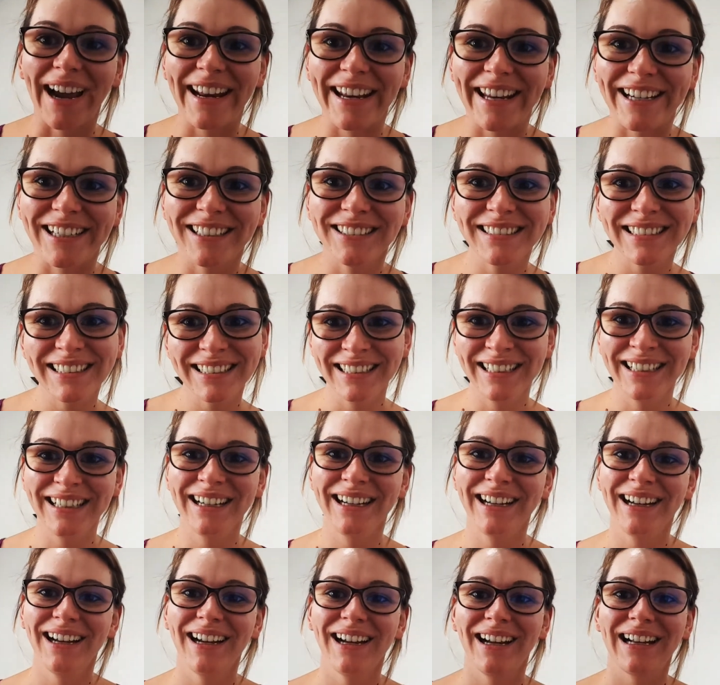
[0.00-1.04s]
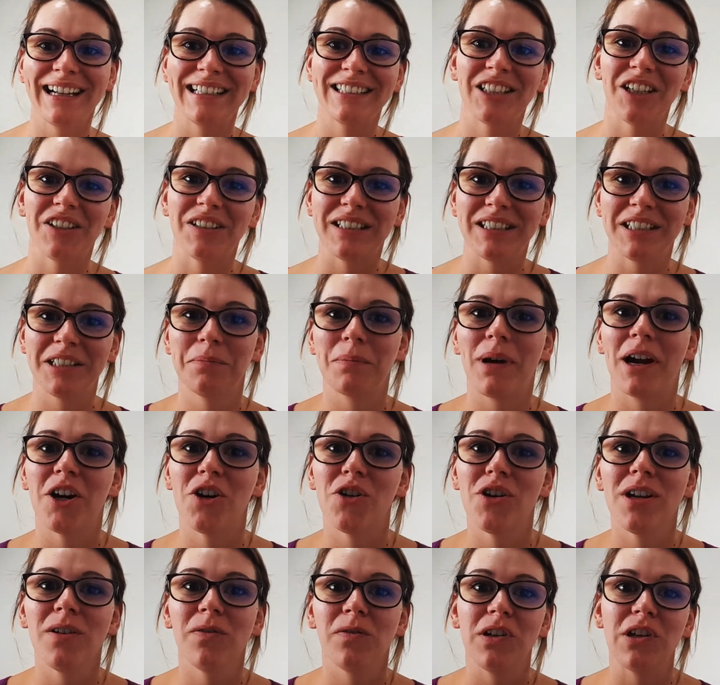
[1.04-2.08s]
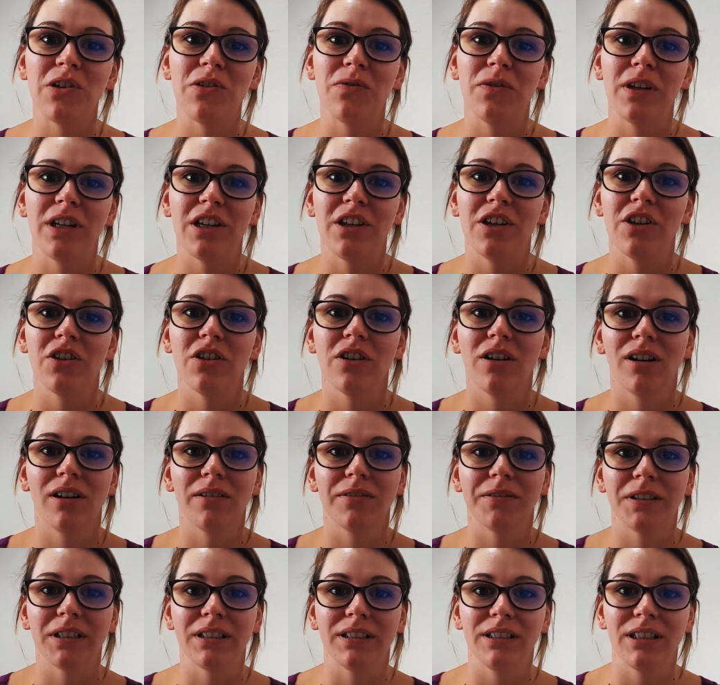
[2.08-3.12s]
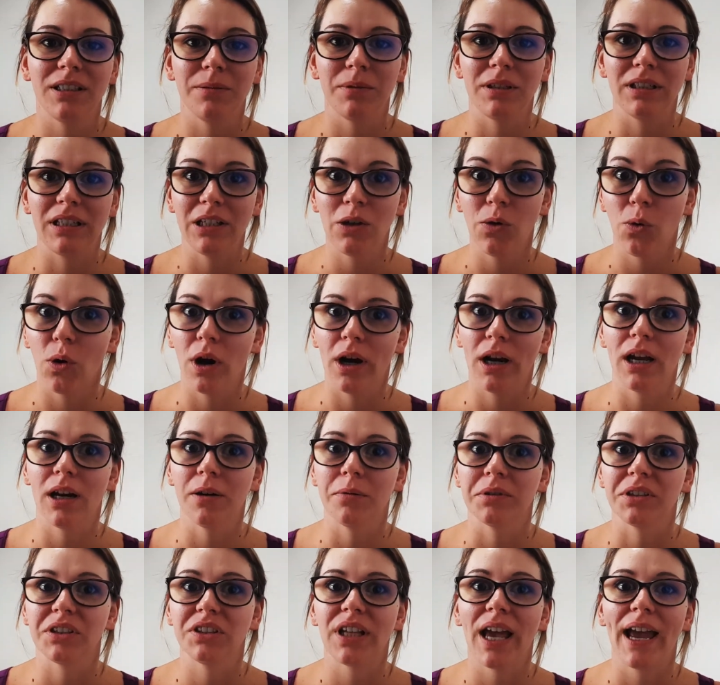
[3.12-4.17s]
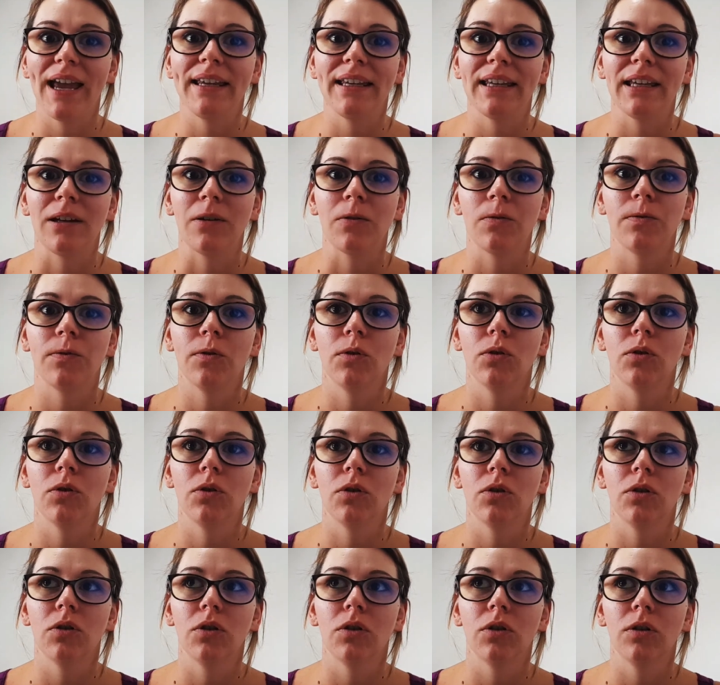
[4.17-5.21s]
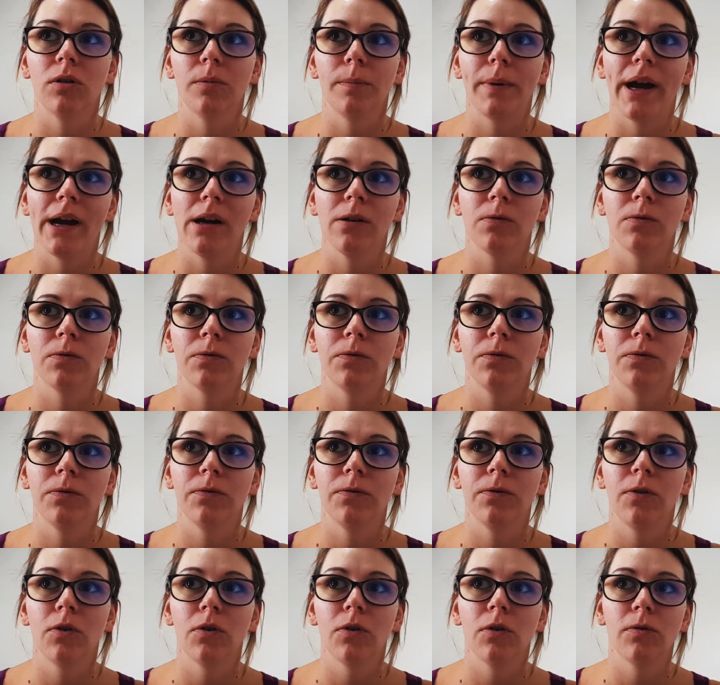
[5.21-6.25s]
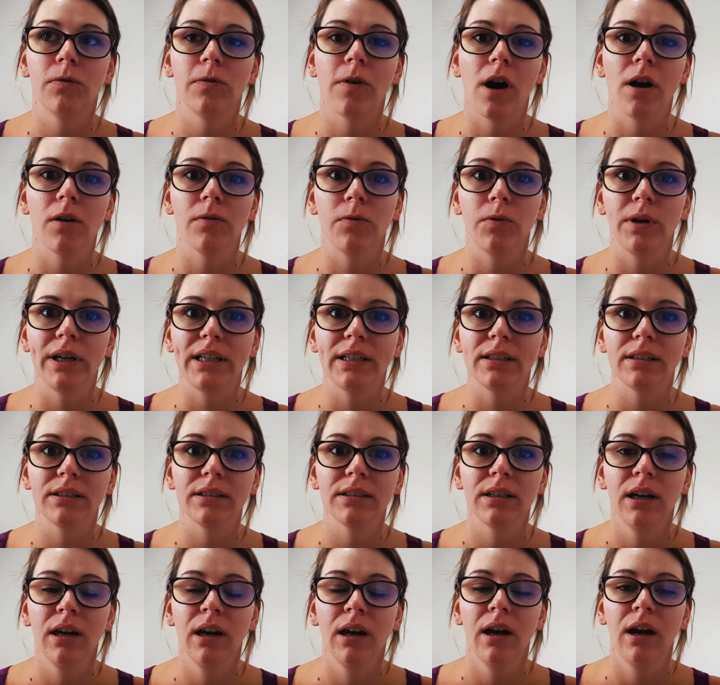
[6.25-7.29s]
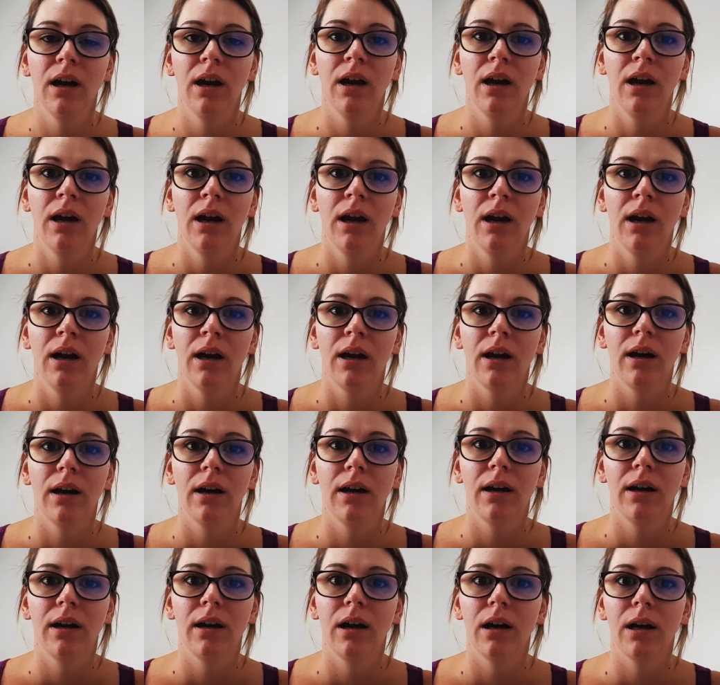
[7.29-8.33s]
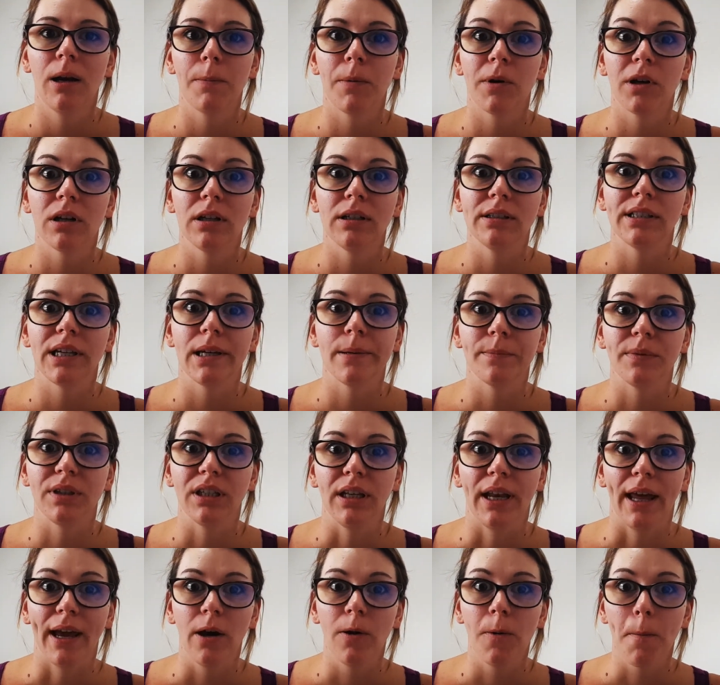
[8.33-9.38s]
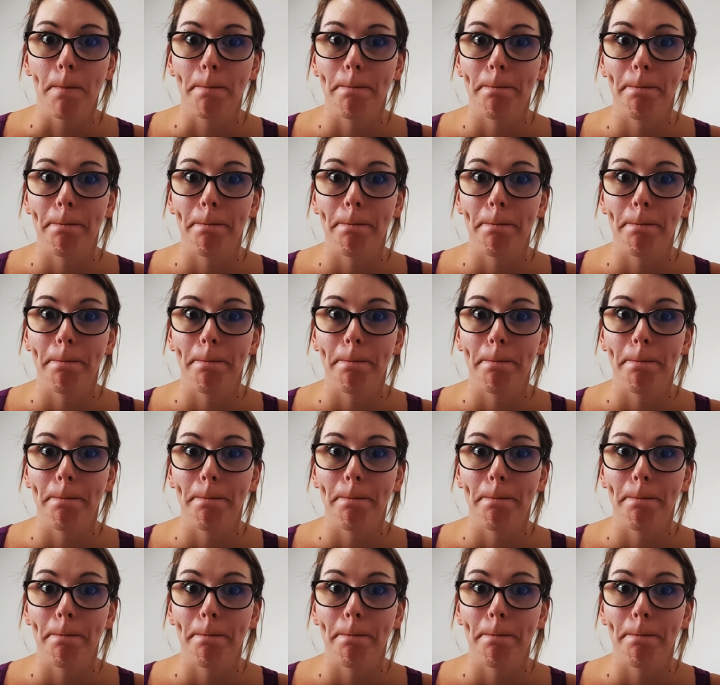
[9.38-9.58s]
I did. So this is my review video of the CBD oil I was taking for about 4 or 5 weeks. The bottle is empty now.